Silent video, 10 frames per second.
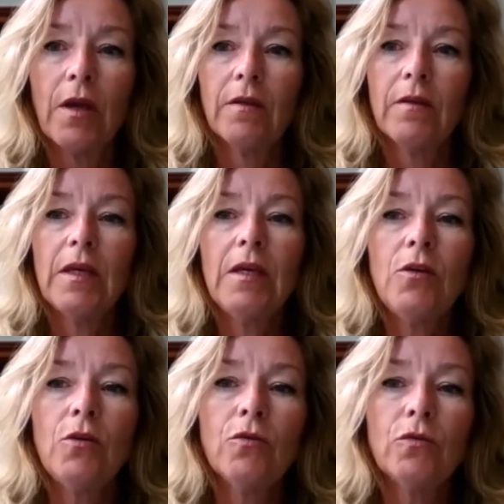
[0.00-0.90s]
the
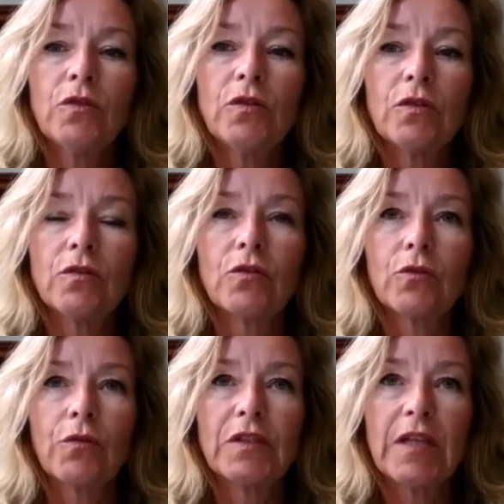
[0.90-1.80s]
EU's
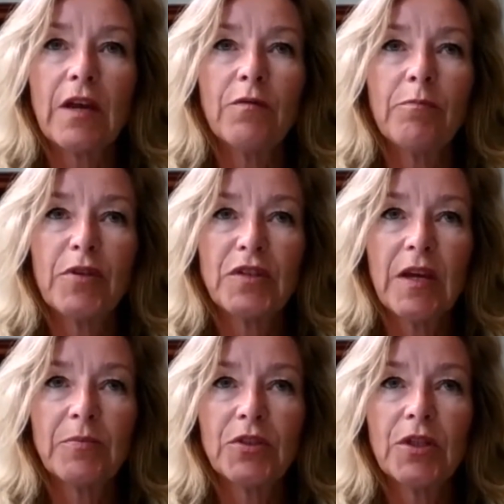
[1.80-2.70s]
sort of
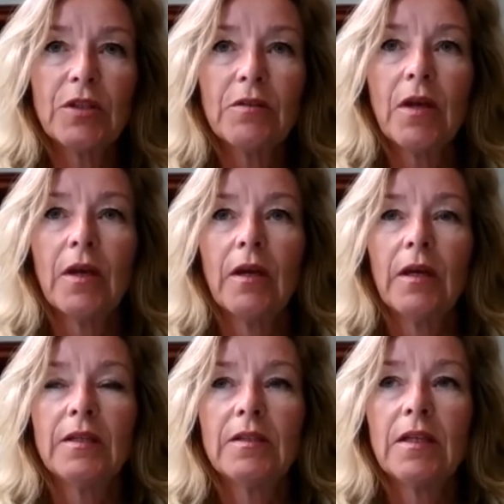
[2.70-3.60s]
self-perception,
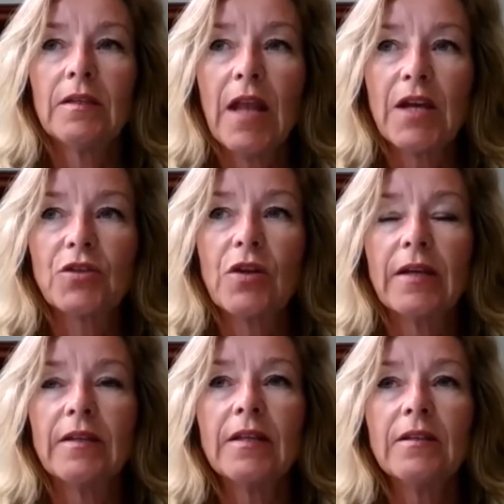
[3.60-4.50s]
its international
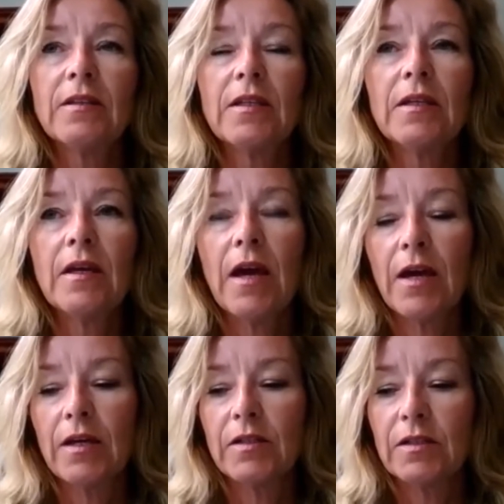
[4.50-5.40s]
identity
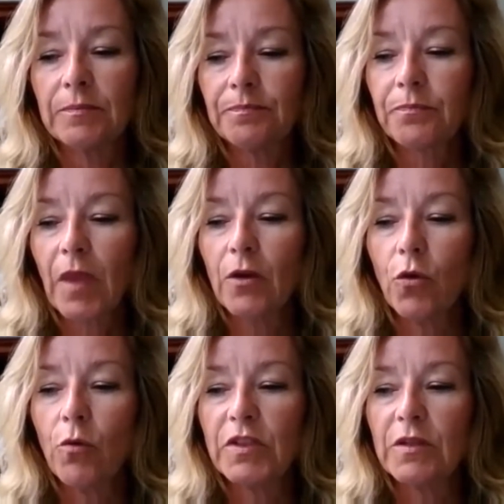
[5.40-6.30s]
as a
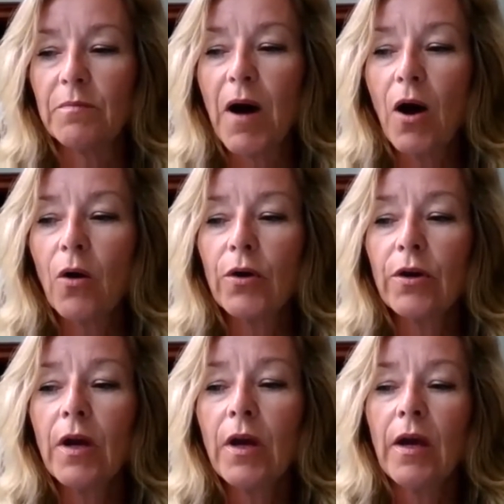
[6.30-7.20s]
normative
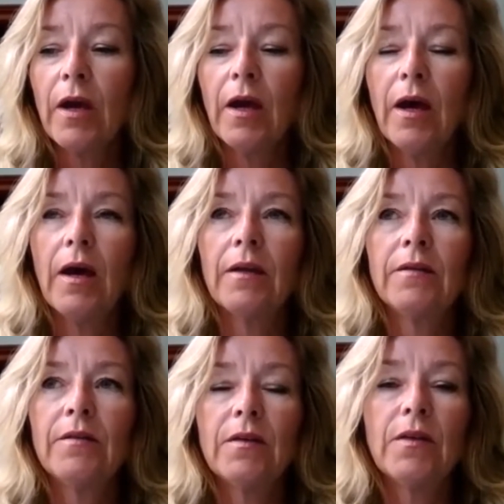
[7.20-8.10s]
power,
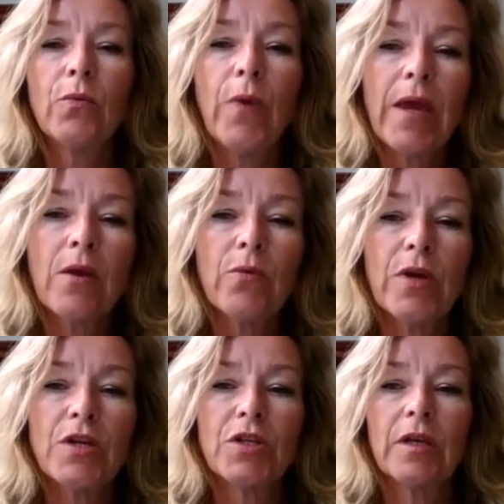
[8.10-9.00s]
and the way in
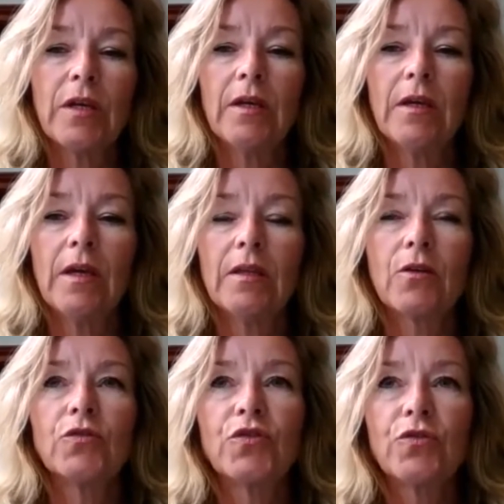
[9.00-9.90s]
which it
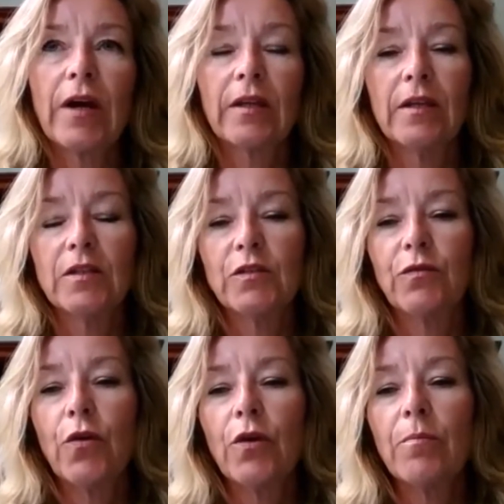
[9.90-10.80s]
constructed its
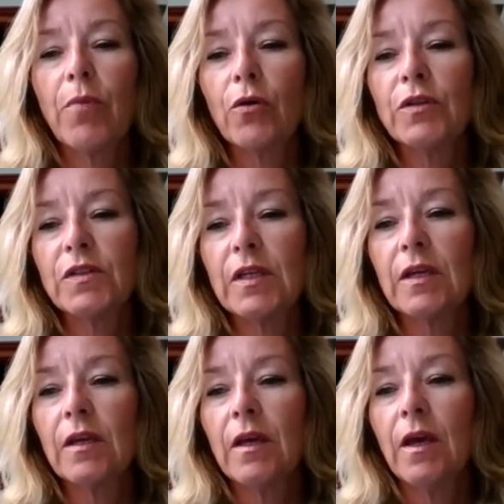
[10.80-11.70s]
foreign
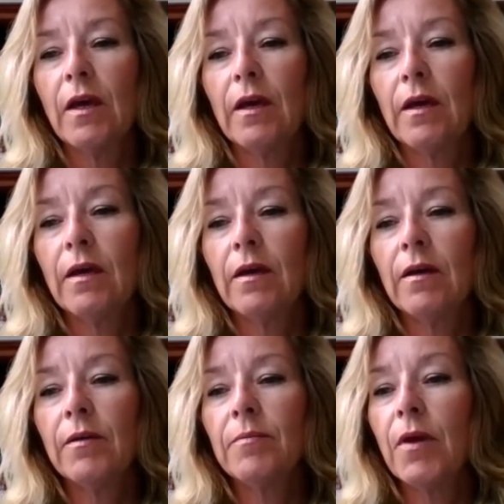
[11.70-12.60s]
policy
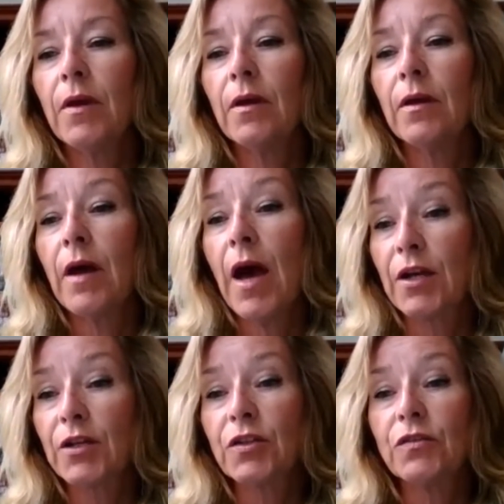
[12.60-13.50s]

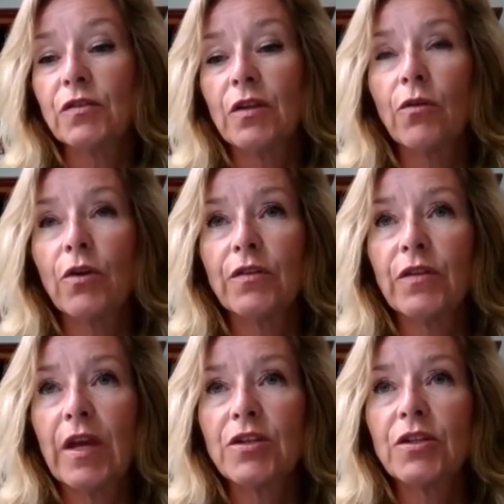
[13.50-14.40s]
actions and
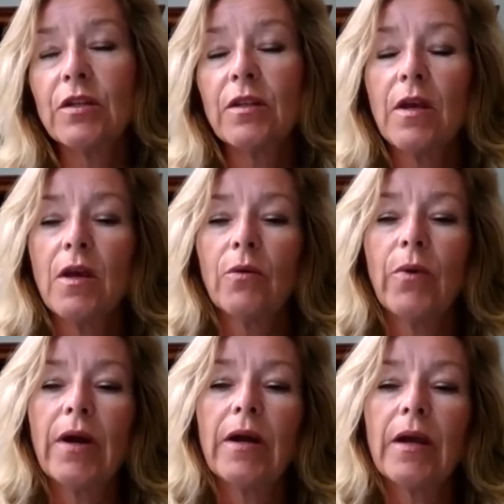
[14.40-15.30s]
orientation,
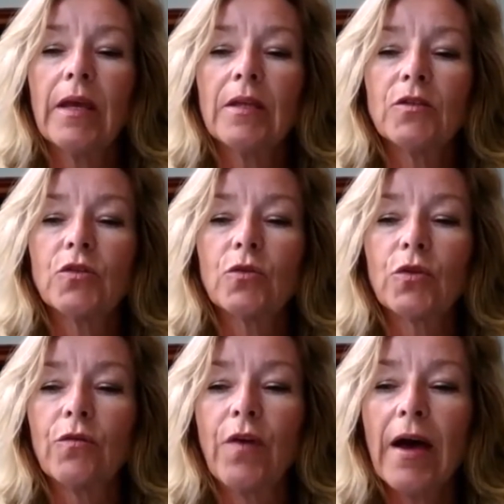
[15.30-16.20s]
where it
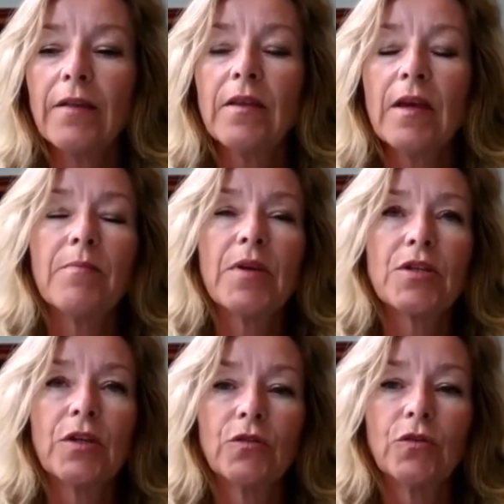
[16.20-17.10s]
sort of had the
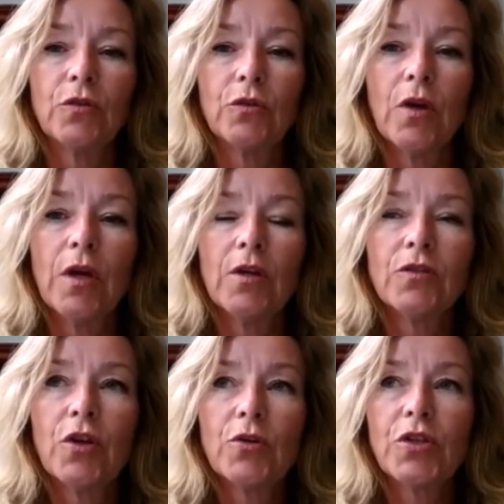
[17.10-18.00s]
ambition to
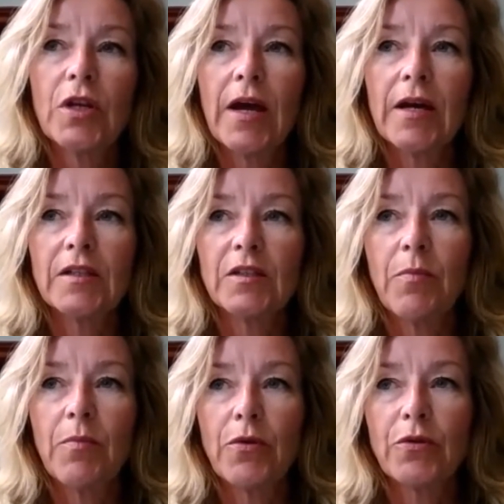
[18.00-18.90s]
socialize
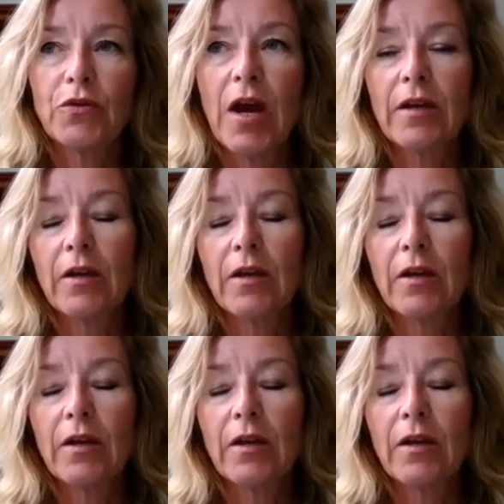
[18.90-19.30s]
both China